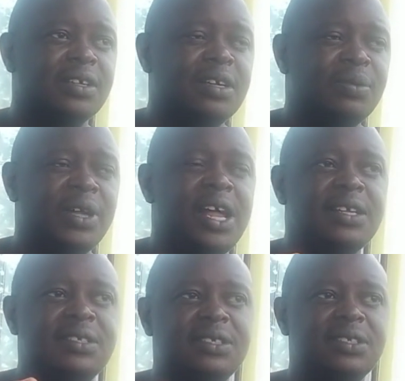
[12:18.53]

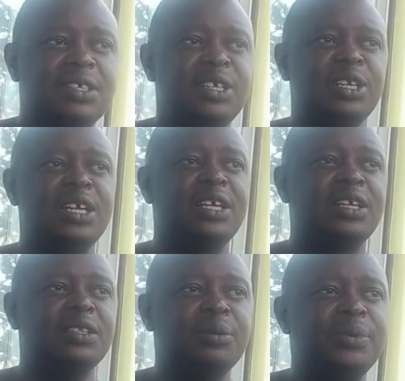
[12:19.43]
whereas in
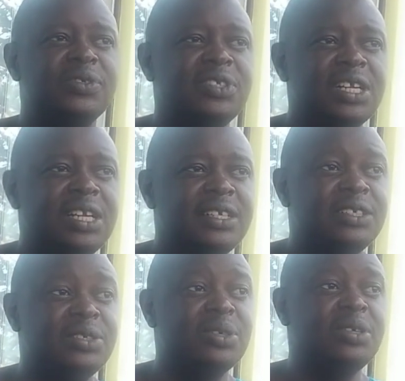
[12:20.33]
the posterior
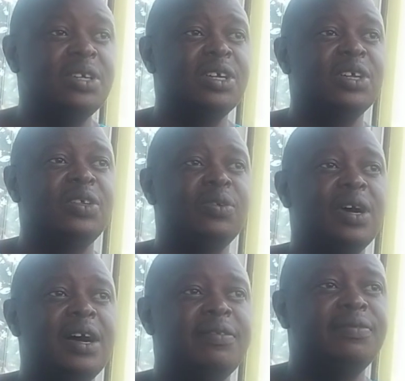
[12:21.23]
lateral you
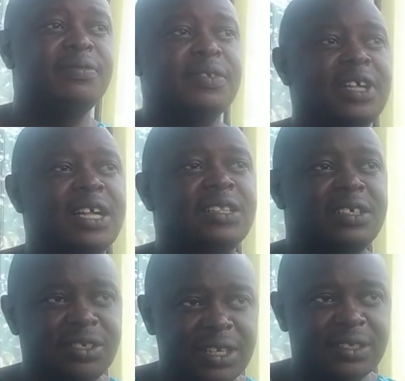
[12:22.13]
have the
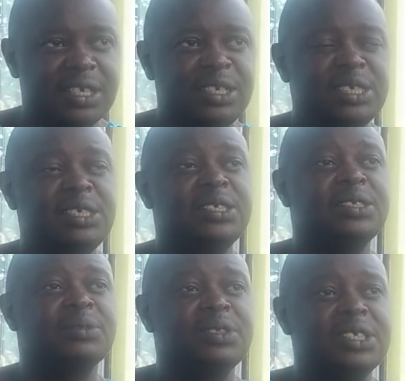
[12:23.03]
transcending,
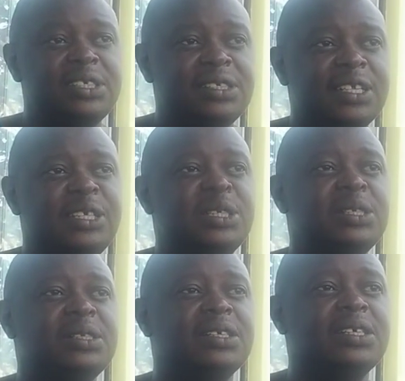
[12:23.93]
the descending,
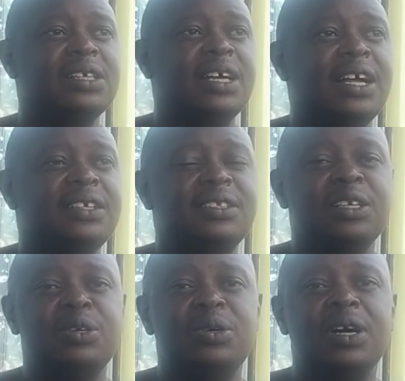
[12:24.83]
and
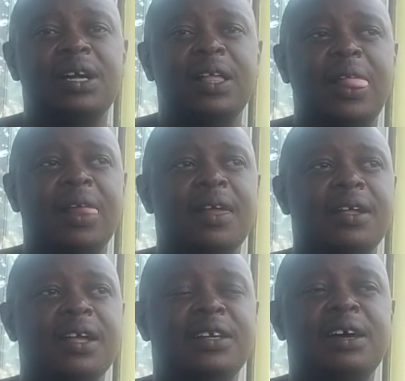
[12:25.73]
the lower
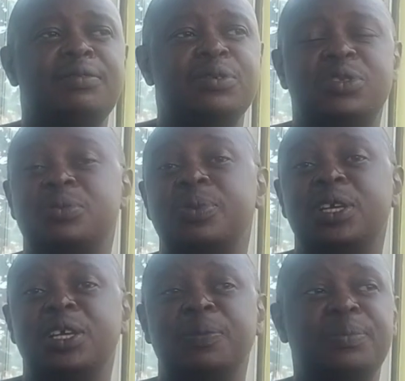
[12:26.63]
nerve roots
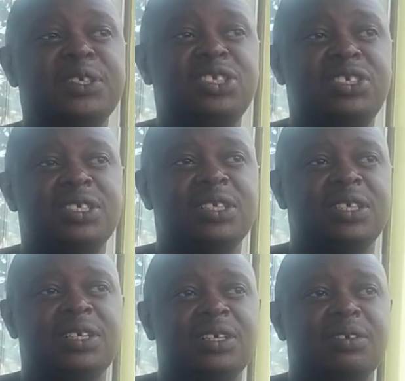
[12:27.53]
being impinged
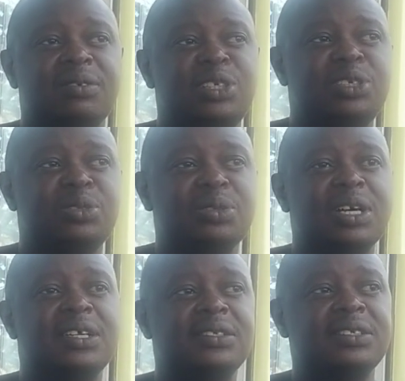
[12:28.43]
when it
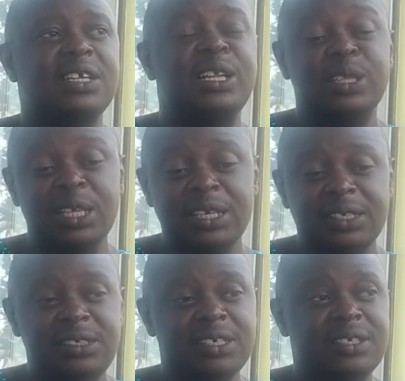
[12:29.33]
occurs, and they
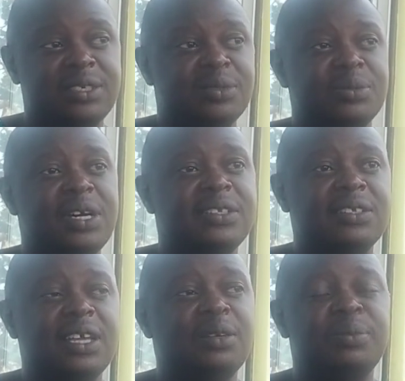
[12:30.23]
radiate to one
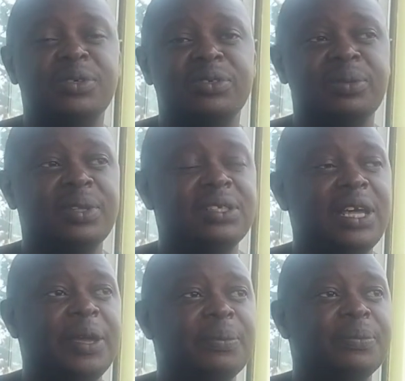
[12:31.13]
side most of the time.